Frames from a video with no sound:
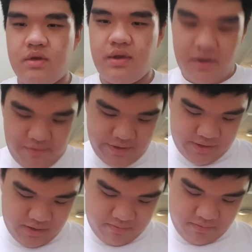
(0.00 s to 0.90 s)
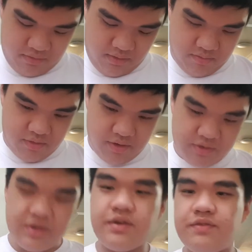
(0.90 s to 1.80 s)
Anyways, I'm here to
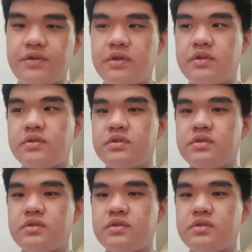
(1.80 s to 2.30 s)
give a